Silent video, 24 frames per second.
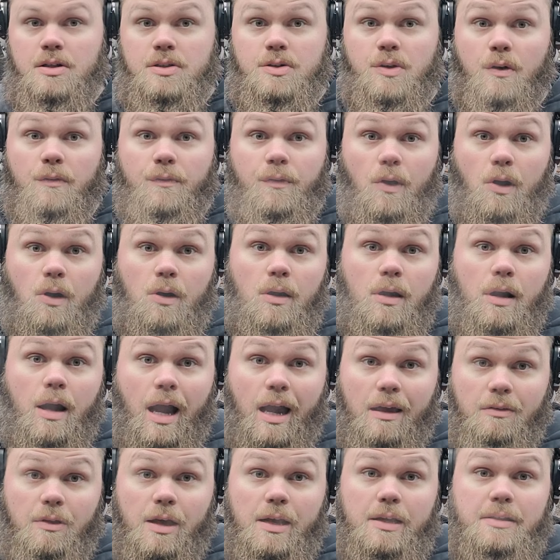So far,
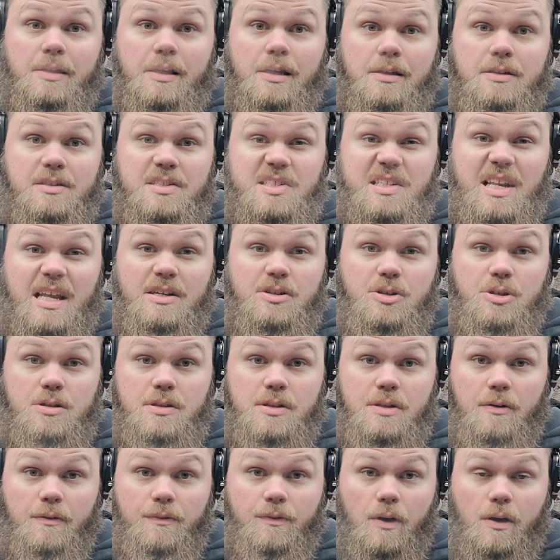I like the extension
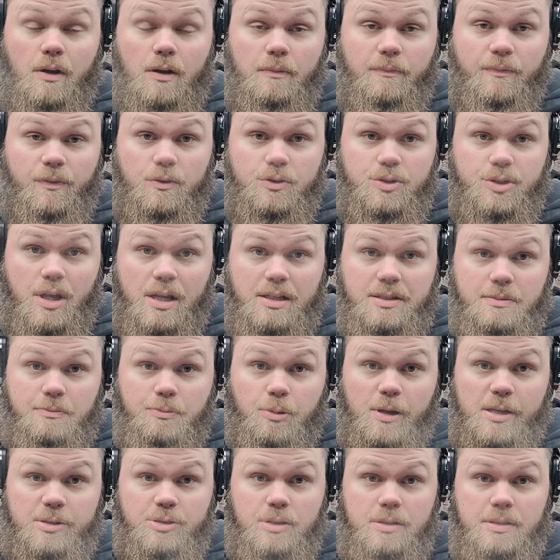so far on first shots
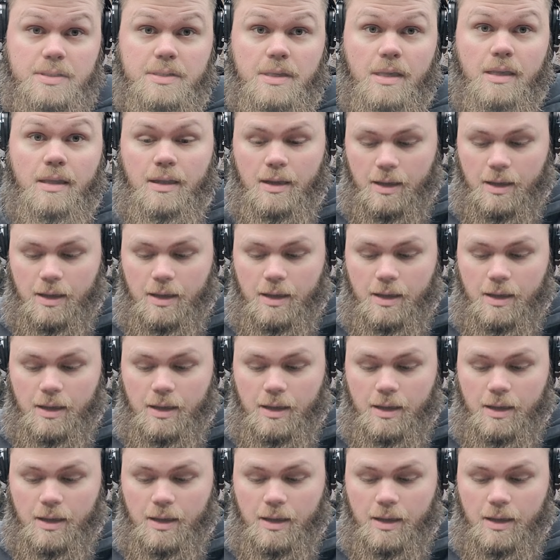impressions.